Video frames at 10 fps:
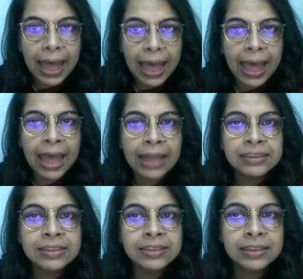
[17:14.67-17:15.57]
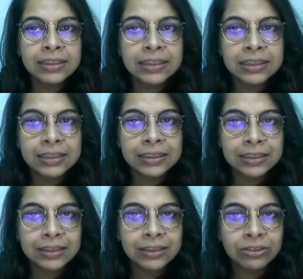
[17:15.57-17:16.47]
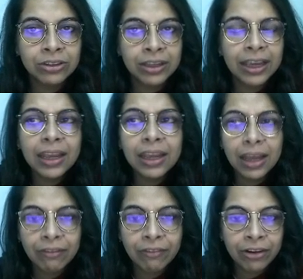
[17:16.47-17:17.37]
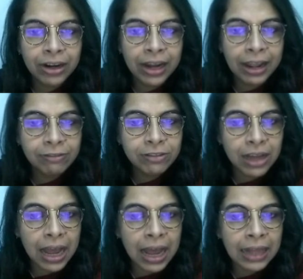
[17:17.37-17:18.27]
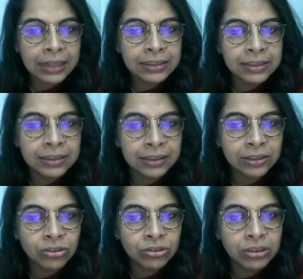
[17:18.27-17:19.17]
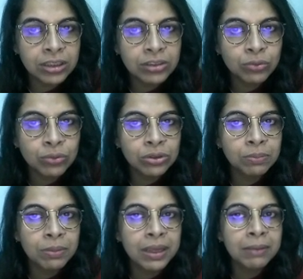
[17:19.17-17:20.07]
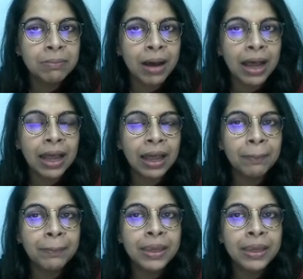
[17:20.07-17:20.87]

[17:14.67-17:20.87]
answered. Okay, were left answered. So, this would be my